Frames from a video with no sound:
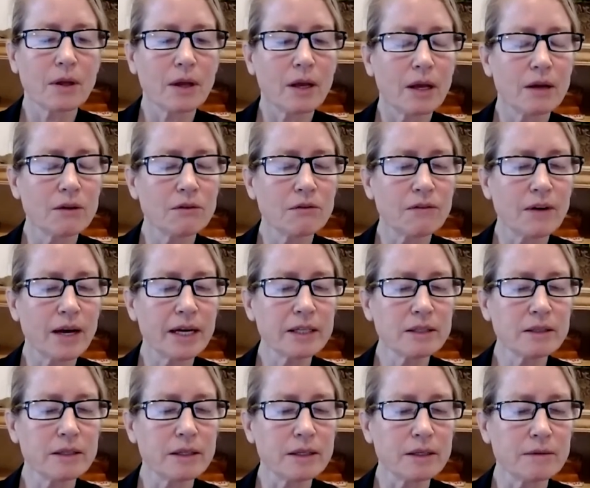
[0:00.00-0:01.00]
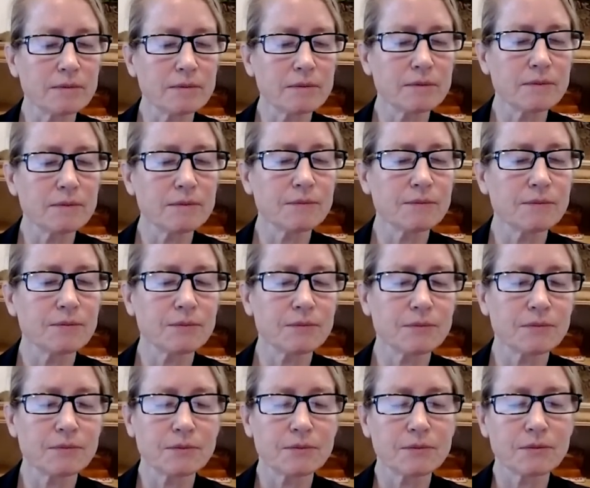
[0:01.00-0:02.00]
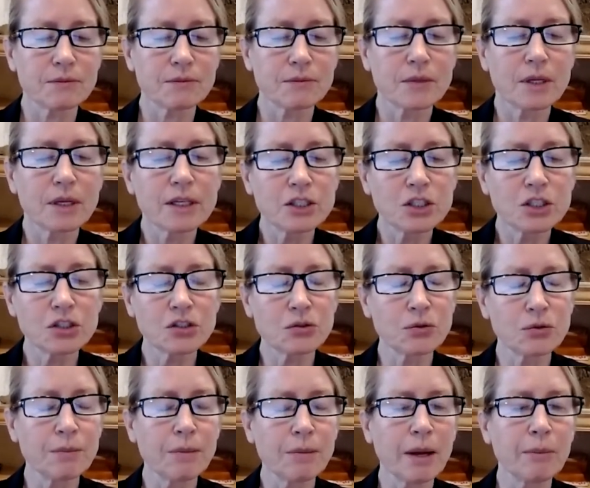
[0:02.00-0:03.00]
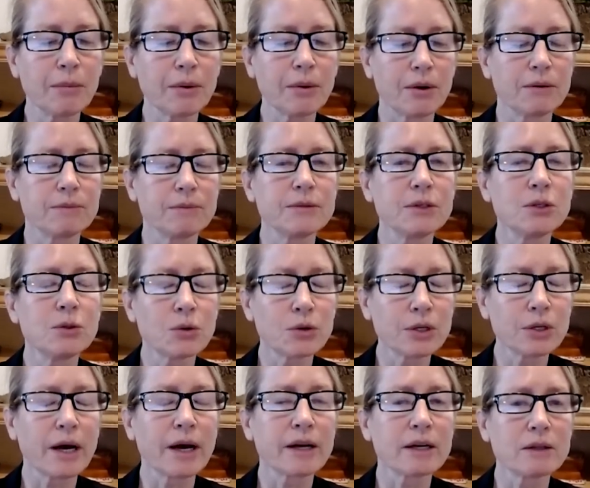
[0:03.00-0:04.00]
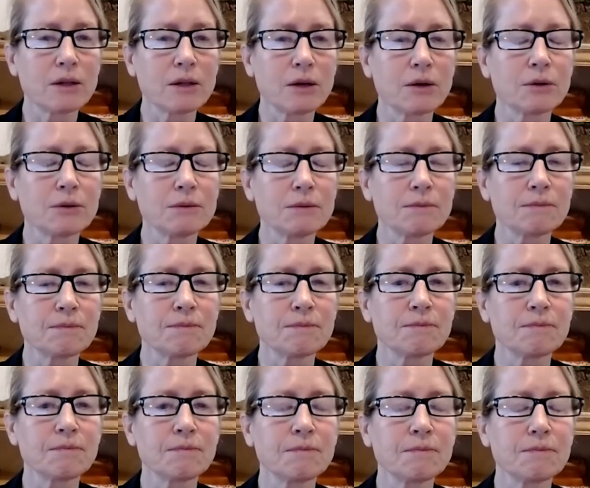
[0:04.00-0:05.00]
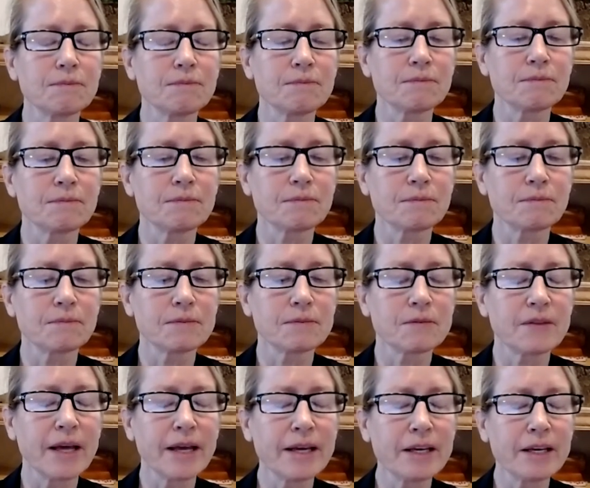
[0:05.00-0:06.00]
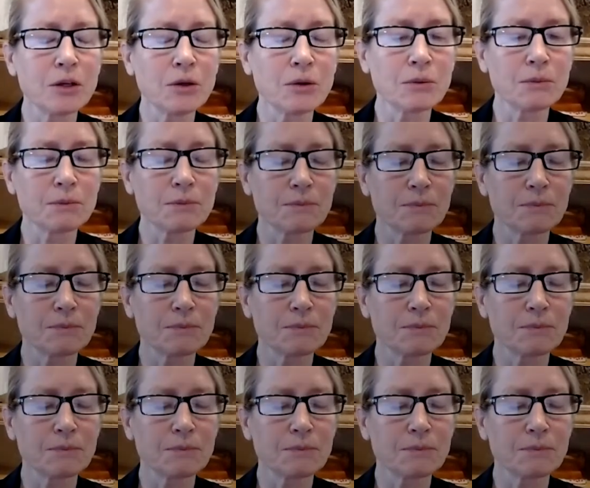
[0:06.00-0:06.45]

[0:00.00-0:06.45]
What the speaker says: And finally, just remember, you are not alone. Thank you.